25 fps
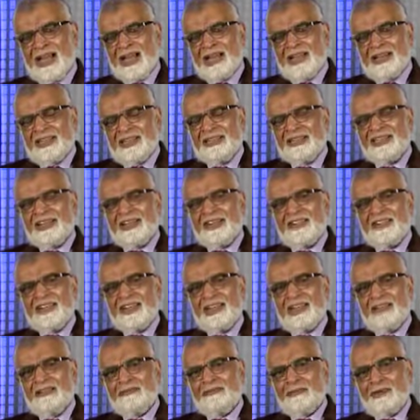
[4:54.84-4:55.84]
In the
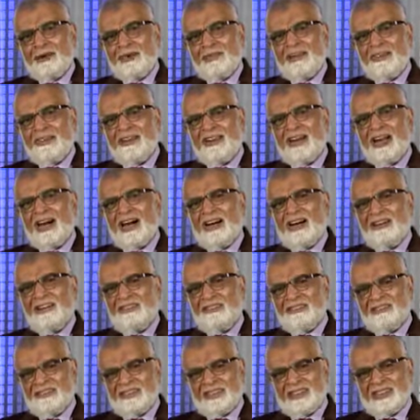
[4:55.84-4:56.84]
realm of
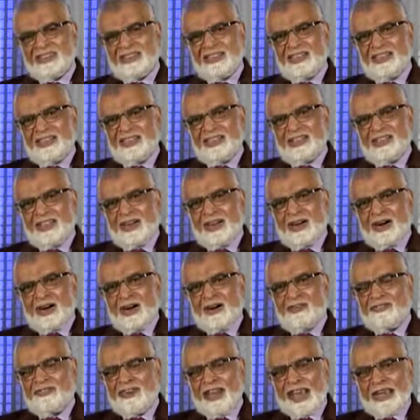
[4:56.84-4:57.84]
love,
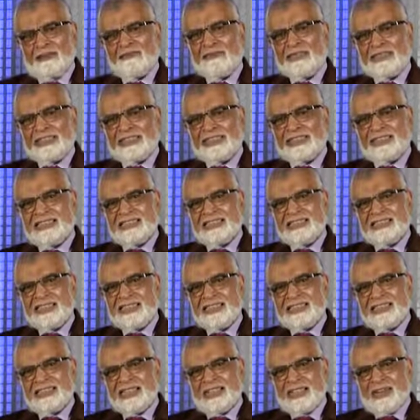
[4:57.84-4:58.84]
of
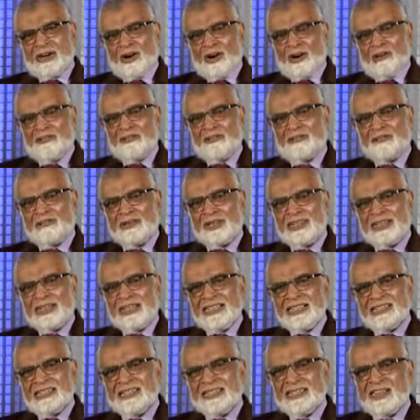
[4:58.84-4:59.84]
amity, of
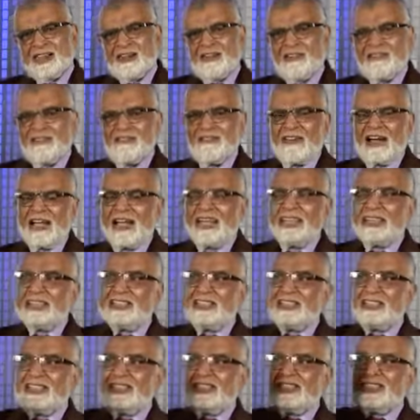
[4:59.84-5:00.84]
peace, find
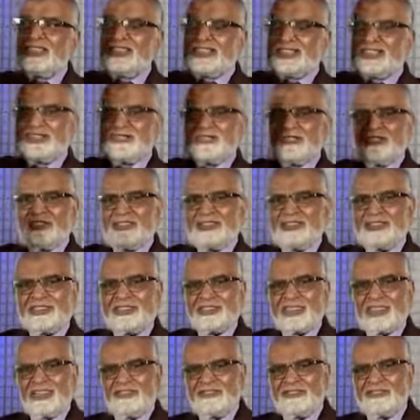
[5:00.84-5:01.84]
a niche for
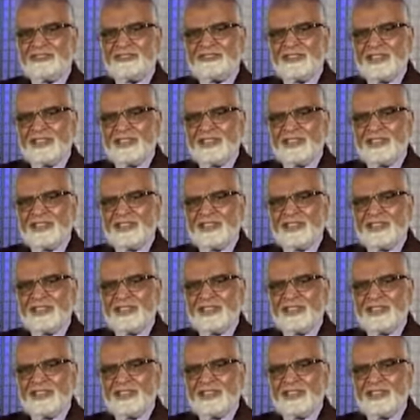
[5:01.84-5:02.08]
yourself,